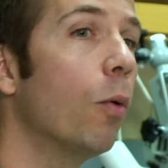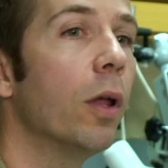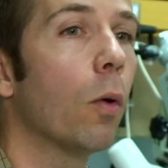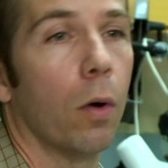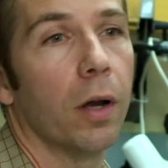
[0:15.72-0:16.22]

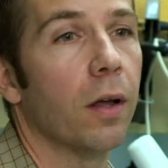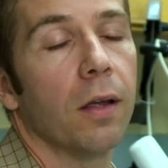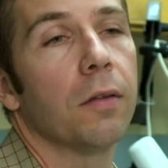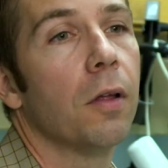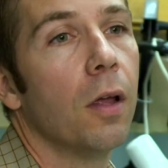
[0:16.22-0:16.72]
we
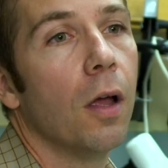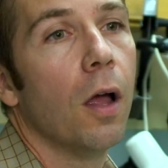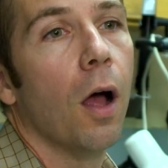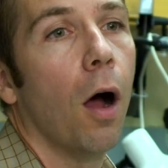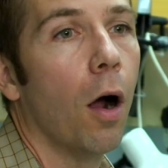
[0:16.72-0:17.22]
organize
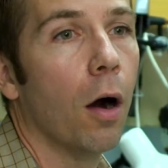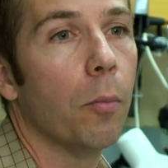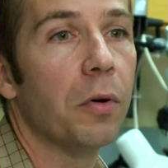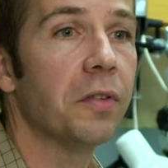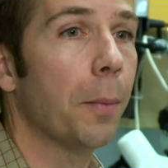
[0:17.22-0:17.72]
our
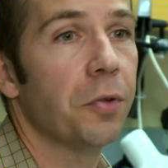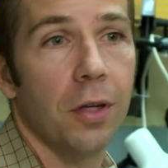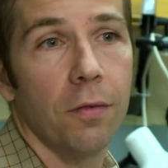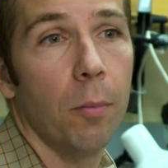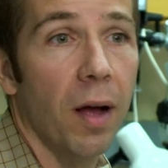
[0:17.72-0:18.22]
perception
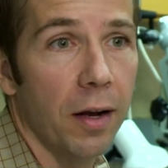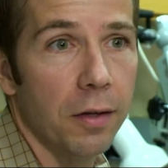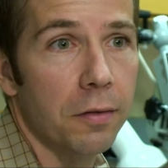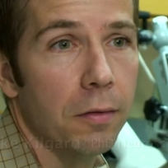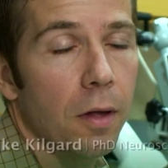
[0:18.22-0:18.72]
of our
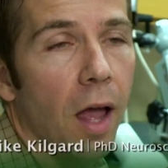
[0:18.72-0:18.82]
bodies.